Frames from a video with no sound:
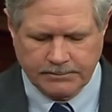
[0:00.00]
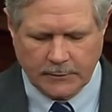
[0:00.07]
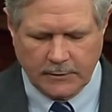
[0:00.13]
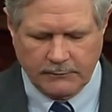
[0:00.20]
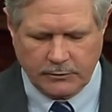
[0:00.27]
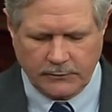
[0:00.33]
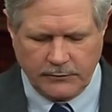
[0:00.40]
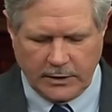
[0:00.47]

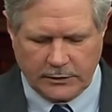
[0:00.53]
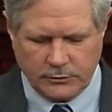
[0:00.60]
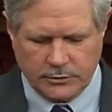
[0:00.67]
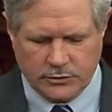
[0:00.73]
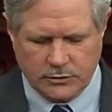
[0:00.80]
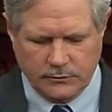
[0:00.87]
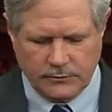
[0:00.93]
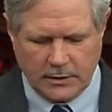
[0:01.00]
for
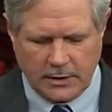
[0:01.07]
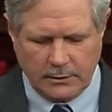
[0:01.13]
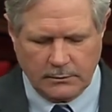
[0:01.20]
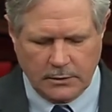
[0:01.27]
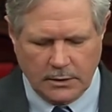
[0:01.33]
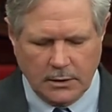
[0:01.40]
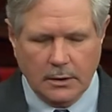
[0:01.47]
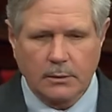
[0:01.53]
veterans who've not
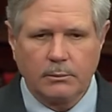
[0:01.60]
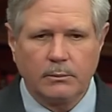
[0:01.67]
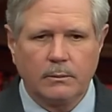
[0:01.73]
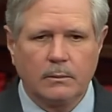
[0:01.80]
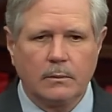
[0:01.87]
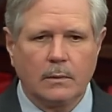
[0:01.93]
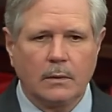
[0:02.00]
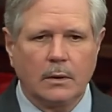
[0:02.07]

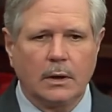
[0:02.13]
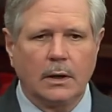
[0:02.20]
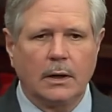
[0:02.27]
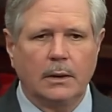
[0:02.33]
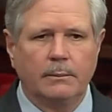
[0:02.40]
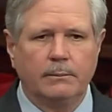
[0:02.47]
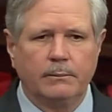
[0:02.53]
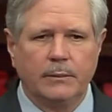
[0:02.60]

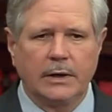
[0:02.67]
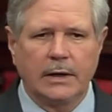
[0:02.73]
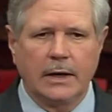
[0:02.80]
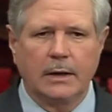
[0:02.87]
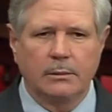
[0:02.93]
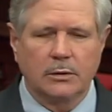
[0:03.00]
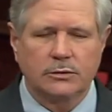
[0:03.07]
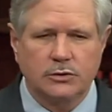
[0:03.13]
been
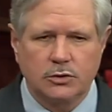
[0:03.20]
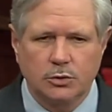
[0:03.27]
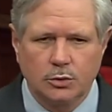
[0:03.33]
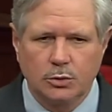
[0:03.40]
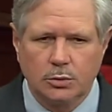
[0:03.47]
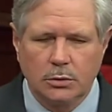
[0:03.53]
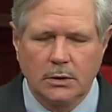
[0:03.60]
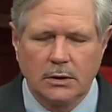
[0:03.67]
able
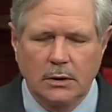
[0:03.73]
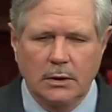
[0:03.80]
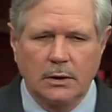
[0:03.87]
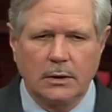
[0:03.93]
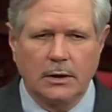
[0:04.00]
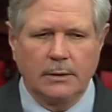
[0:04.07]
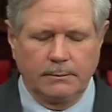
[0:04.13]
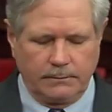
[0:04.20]
to
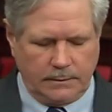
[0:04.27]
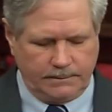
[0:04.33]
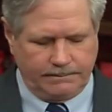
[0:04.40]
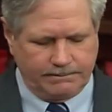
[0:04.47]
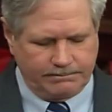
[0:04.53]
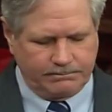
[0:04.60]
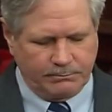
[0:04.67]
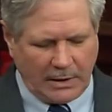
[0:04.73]

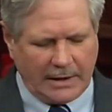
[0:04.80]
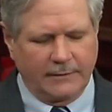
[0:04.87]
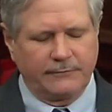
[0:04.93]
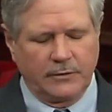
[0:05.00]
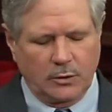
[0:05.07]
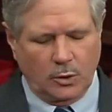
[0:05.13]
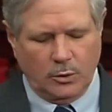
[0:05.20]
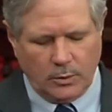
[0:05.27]

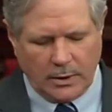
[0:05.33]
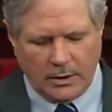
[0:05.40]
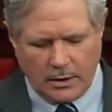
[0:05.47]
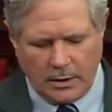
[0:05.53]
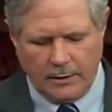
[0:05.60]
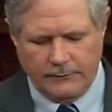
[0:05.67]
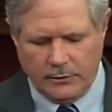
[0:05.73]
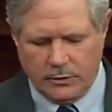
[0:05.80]
benefit or
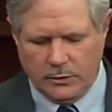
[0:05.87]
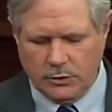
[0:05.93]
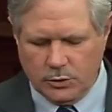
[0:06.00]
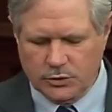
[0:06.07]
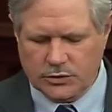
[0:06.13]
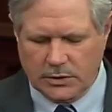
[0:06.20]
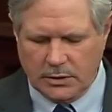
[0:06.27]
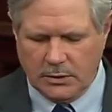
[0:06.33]
recover
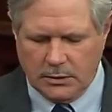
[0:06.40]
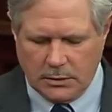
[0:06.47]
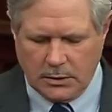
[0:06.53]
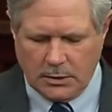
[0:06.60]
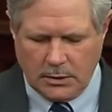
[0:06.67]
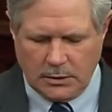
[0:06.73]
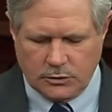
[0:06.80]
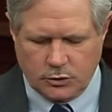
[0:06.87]
using
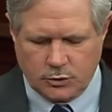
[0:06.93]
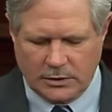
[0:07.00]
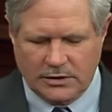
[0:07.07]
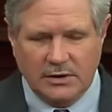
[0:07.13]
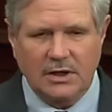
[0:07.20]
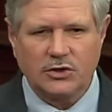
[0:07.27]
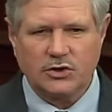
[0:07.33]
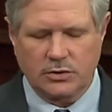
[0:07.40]

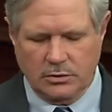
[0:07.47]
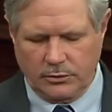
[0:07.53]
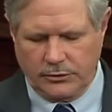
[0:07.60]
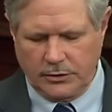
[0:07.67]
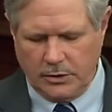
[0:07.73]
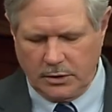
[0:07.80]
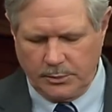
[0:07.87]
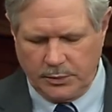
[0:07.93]
traditional
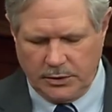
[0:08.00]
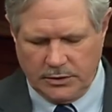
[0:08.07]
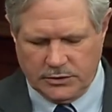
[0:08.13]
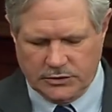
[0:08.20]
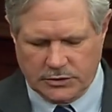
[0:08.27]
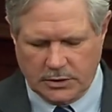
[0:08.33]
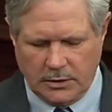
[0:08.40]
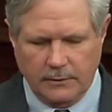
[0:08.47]

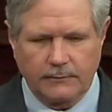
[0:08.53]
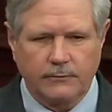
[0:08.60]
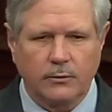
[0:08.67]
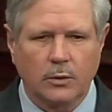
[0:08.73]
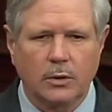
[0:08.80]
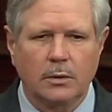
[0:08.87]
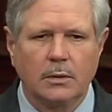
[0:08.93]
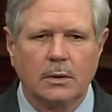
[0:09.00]
therapies
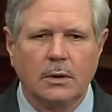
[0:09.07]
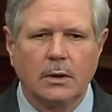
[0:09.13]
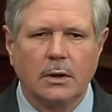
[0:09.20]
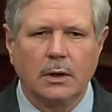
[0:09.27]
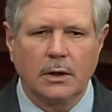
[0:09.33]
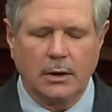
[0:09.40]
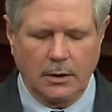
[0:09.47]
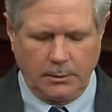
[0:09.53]
for
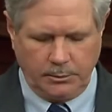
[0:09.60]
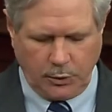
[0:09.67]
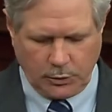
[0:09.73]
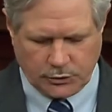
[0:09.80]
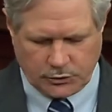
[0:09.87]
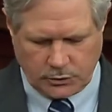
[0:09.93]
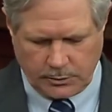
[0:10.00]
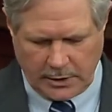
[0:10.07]

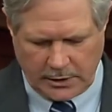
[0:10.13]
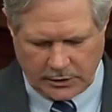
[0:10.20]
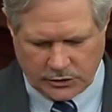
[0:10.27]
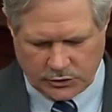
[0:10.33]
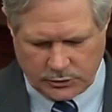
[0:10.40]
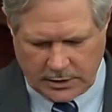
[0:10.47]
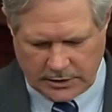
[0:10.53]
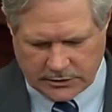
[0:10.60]
post-traumatic
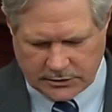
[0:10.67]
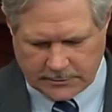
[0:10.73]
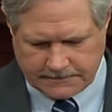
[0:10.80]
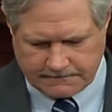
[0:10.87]
stress.